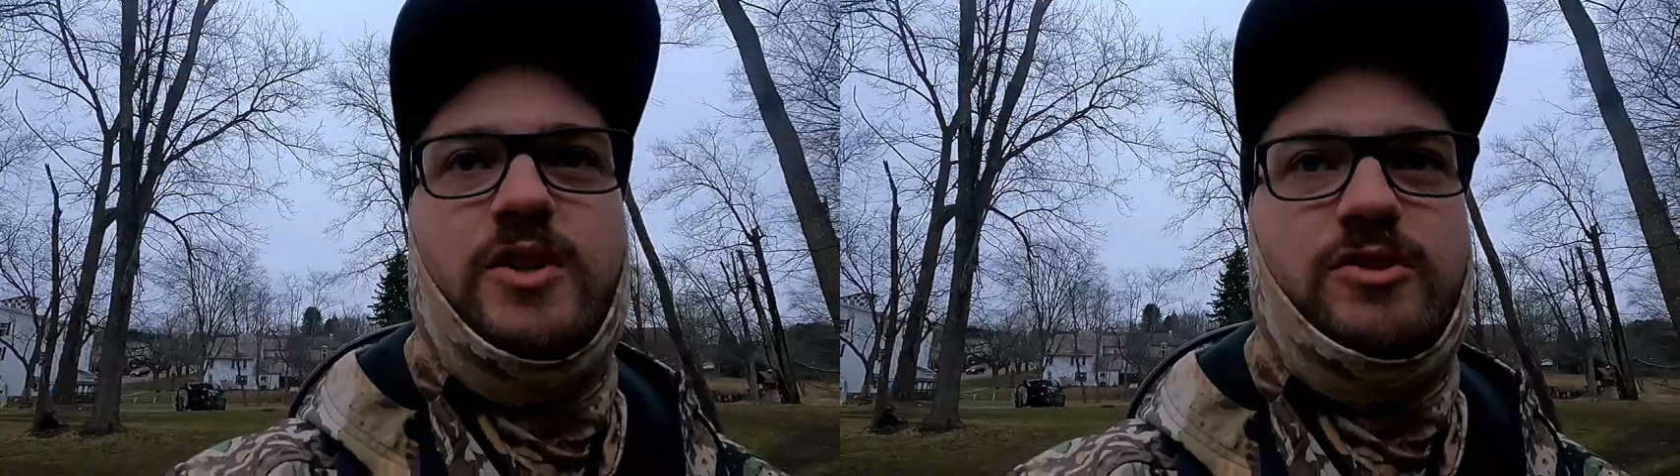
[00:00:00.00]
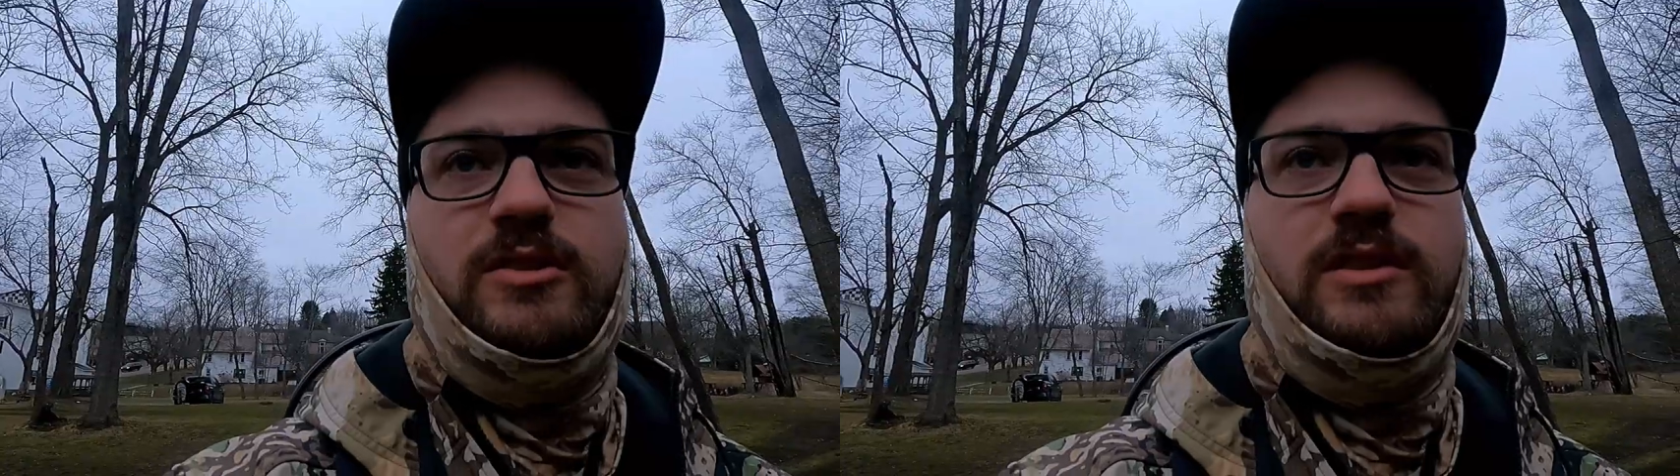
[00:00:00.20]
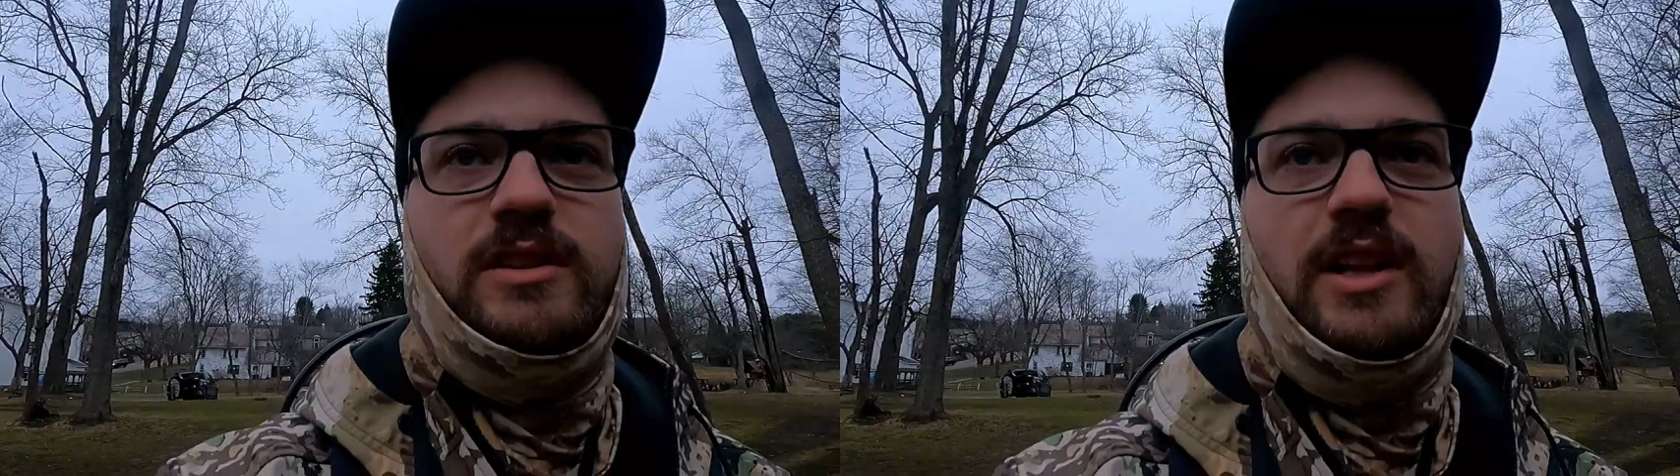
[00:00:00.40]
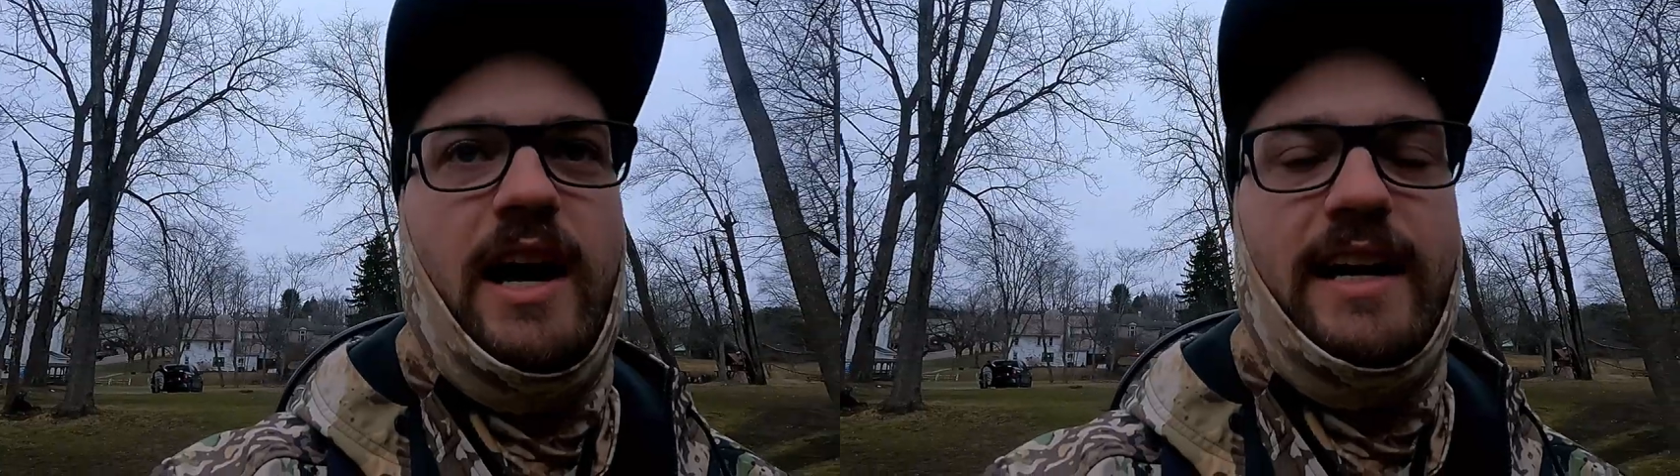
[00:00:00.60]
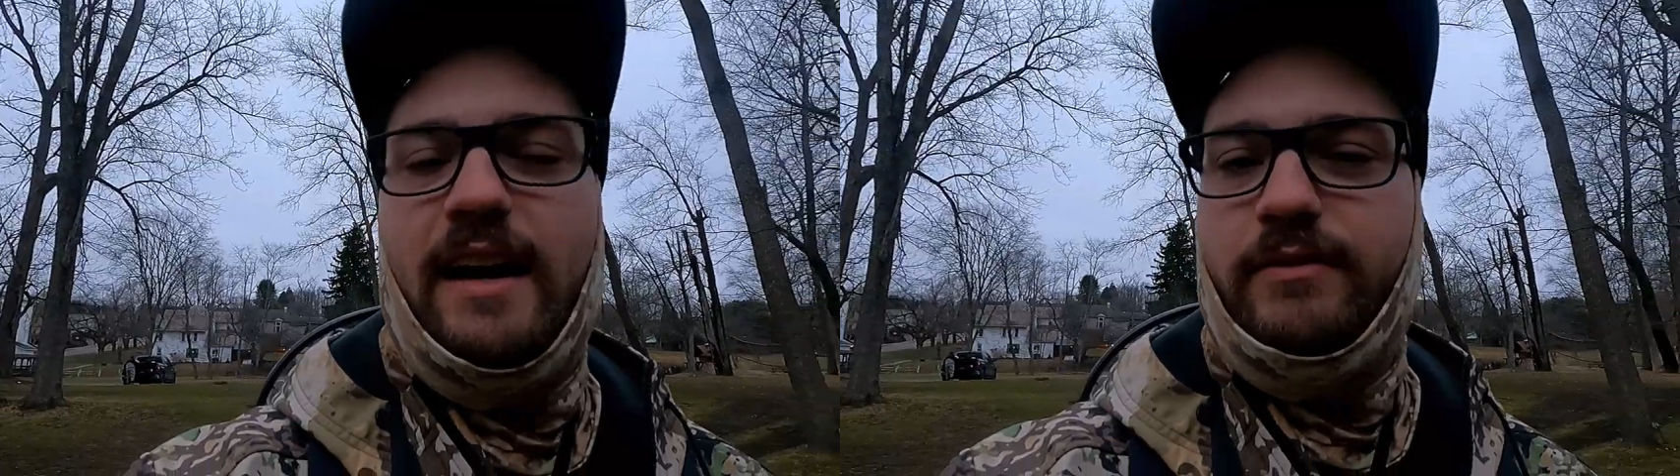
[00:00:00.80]
just
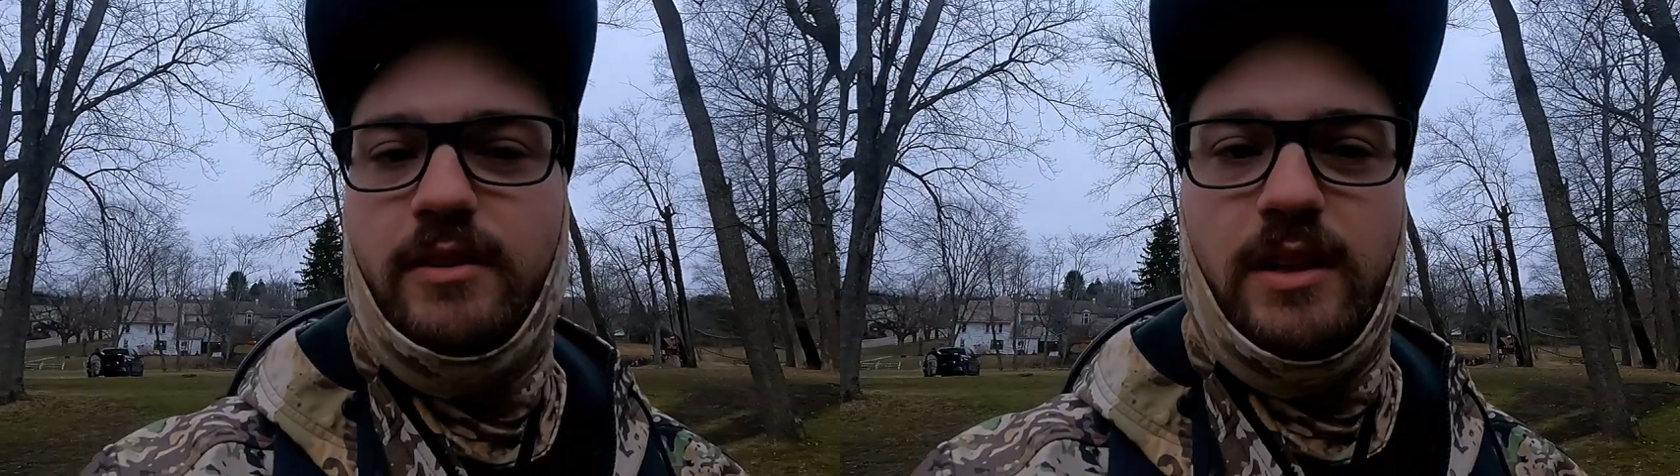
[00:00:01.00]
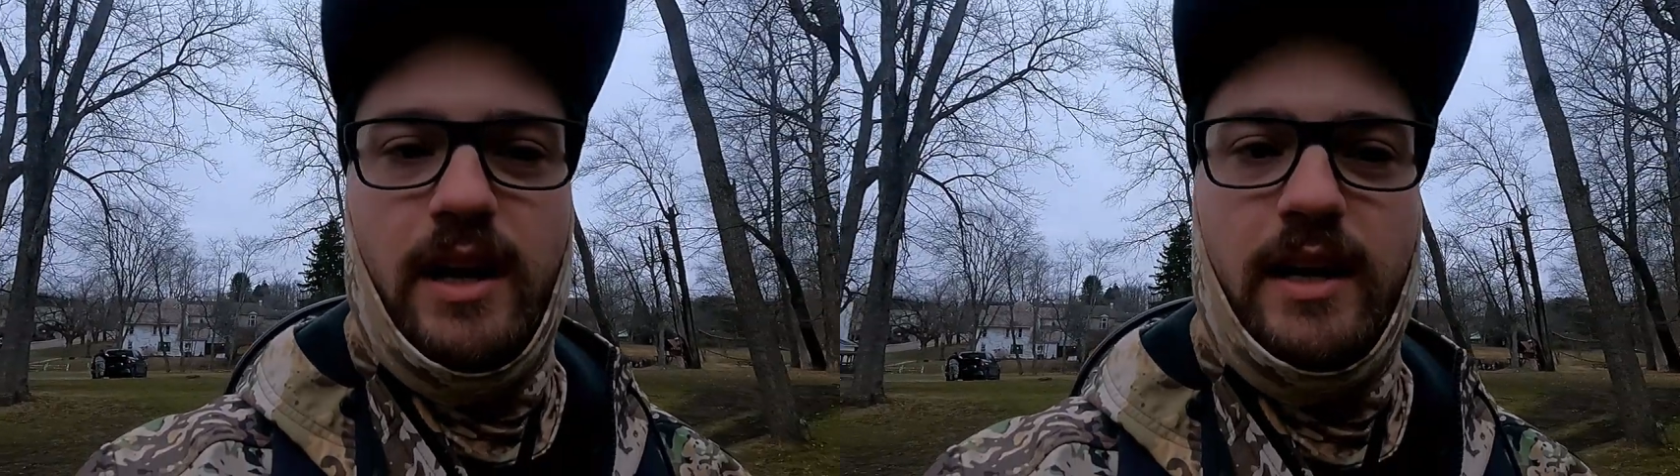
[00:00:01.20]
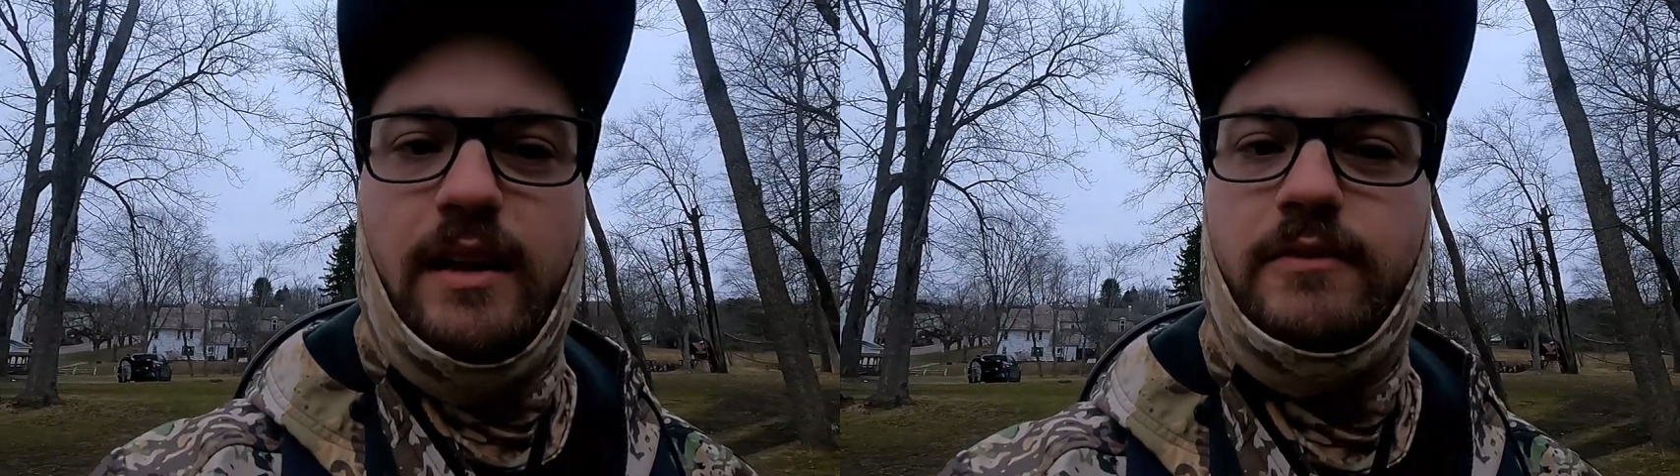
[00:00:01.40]
line after line